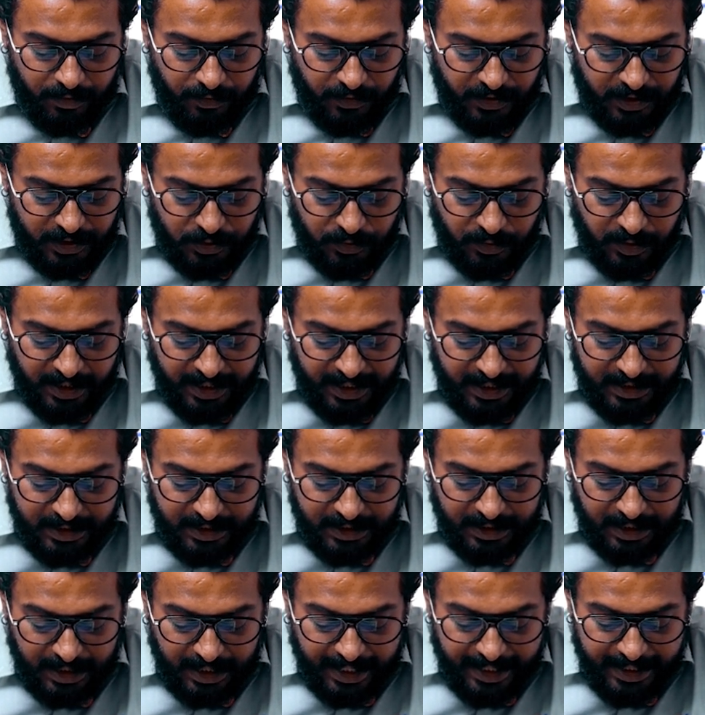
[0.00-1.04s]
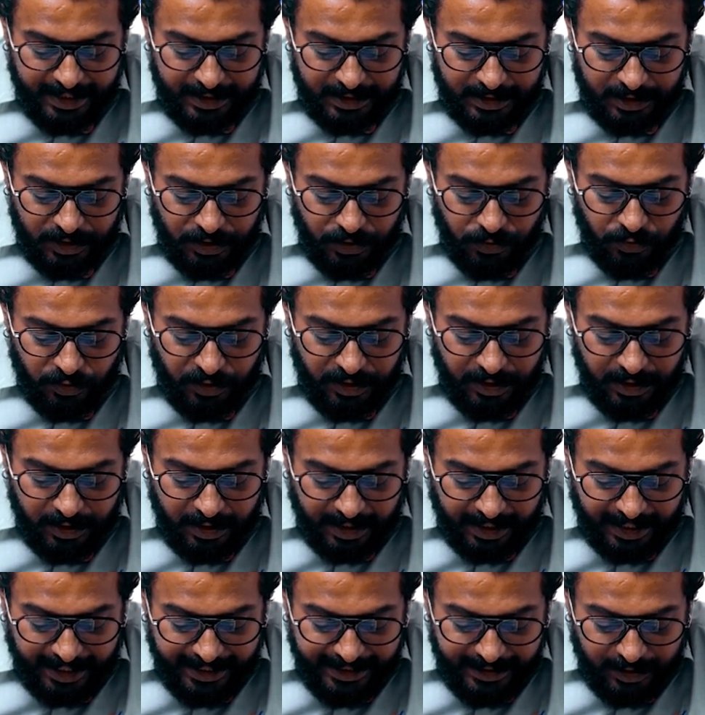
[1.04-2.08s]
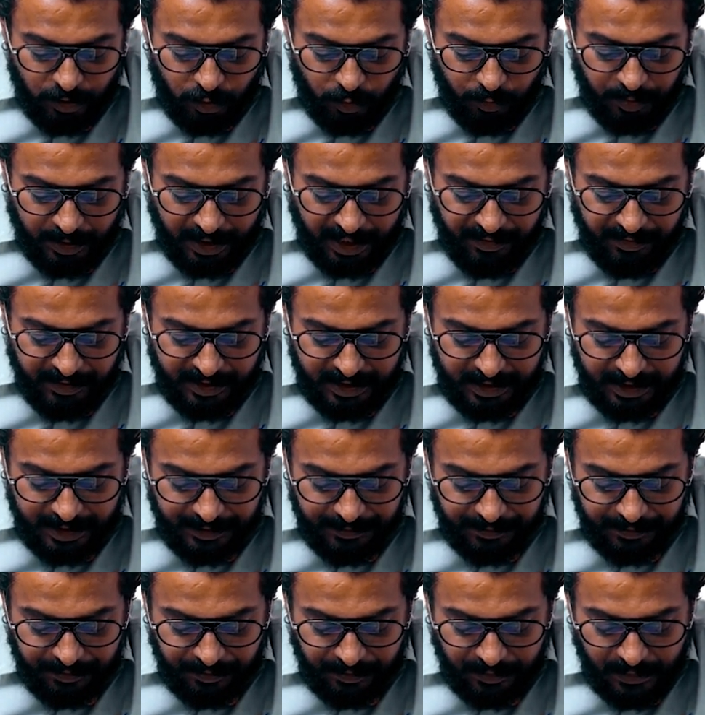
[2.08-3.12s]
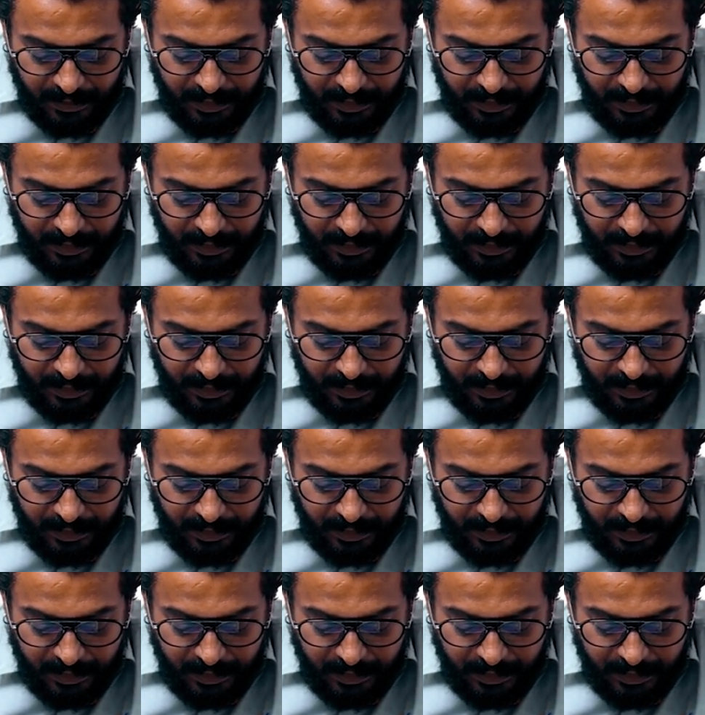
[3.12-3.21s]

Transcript: First one is client's right to privacy.